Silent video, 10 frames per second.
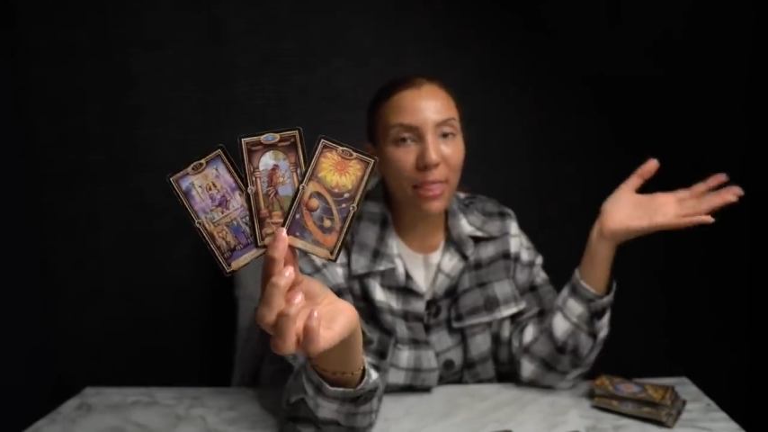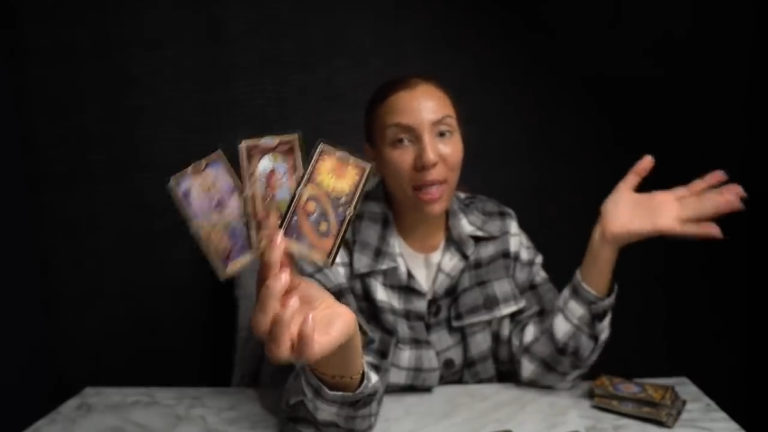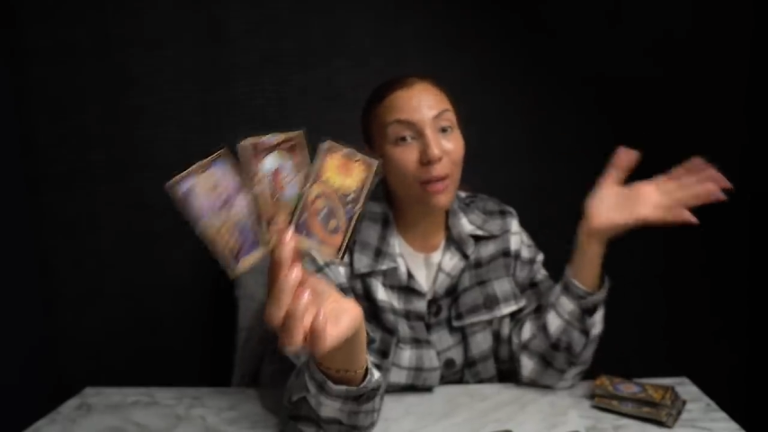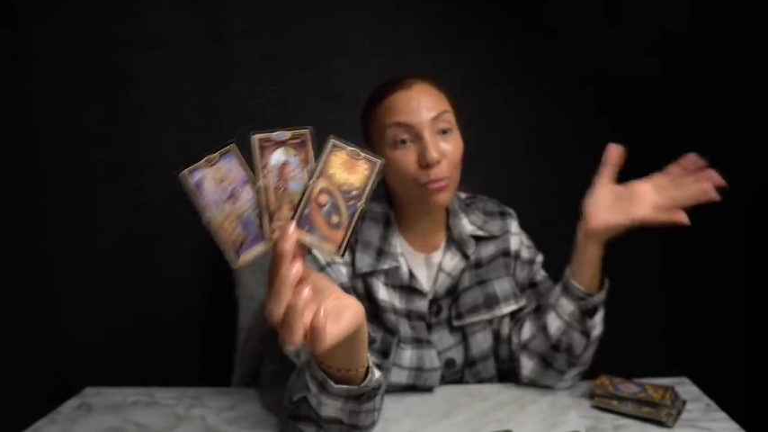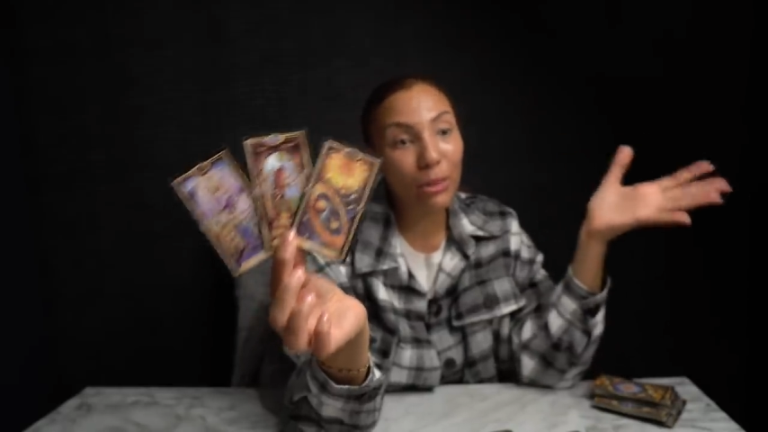And
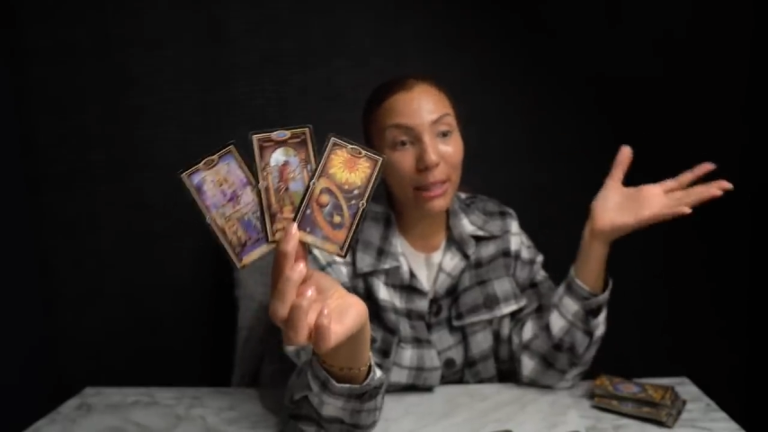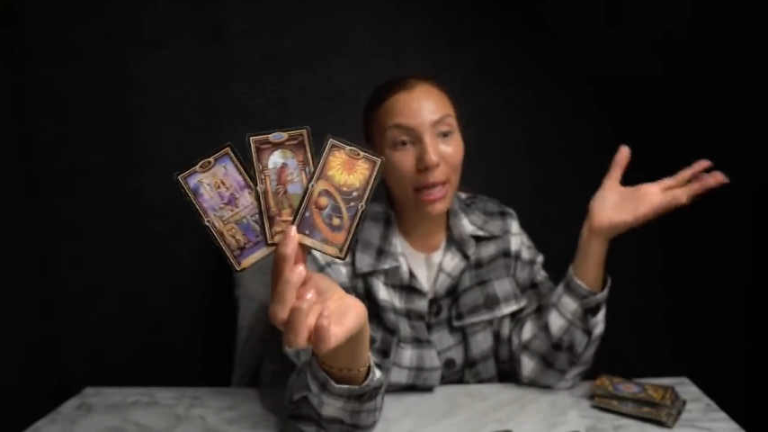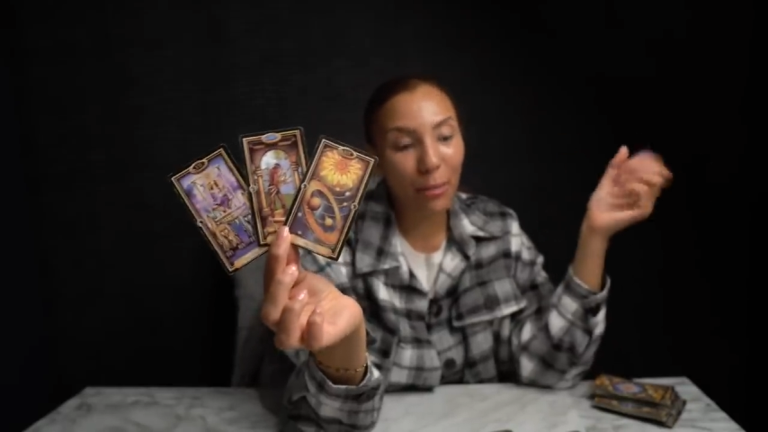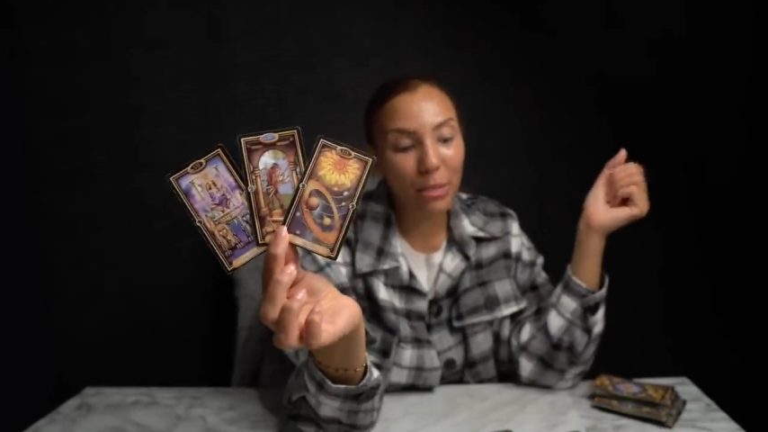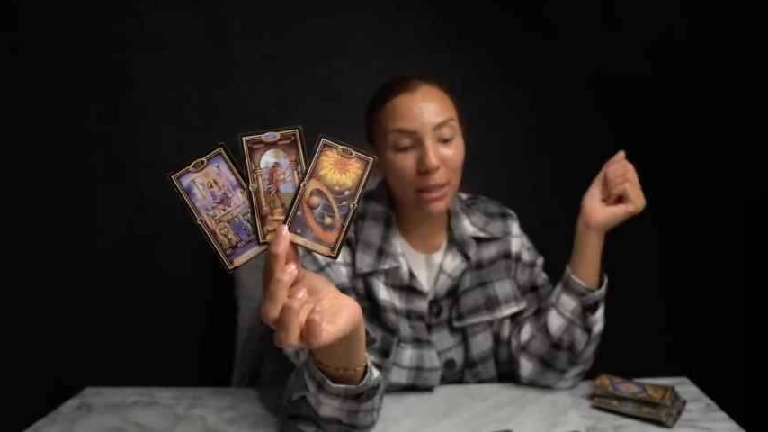that really
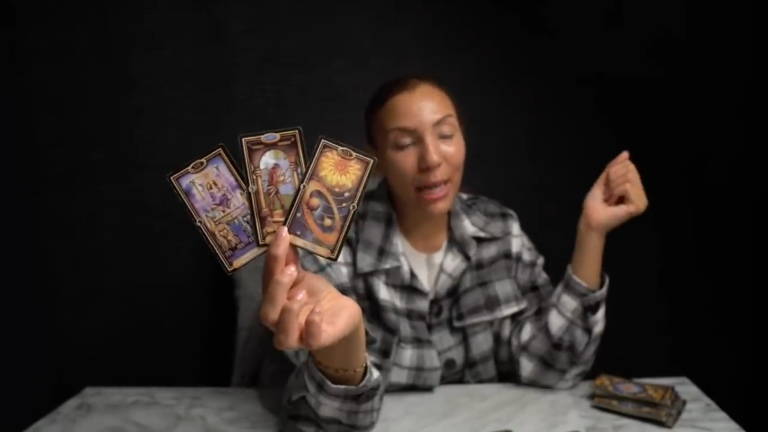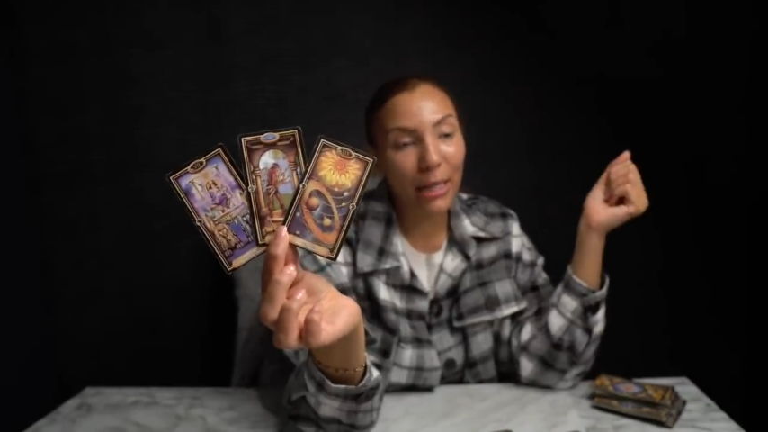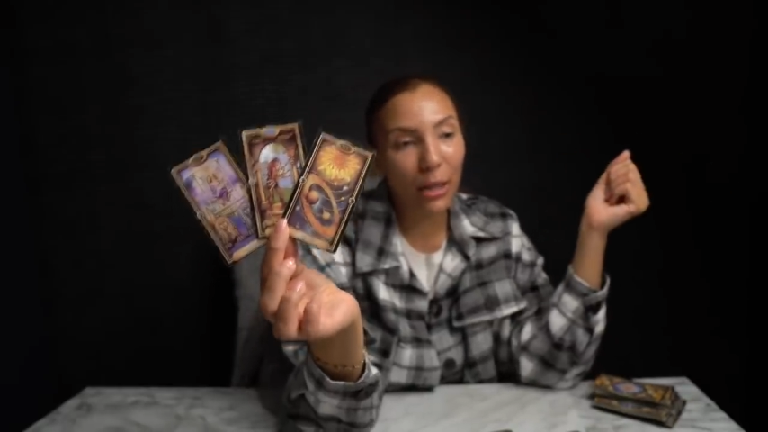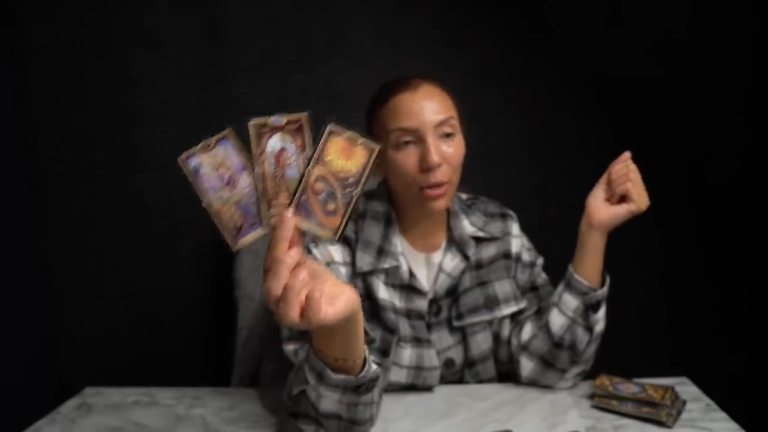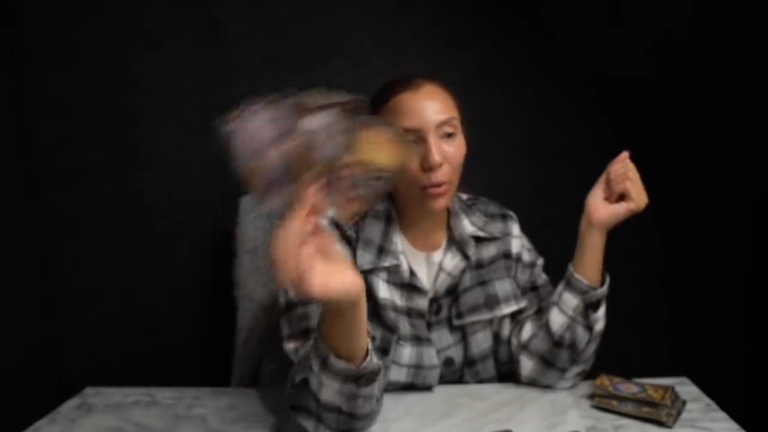came to light here.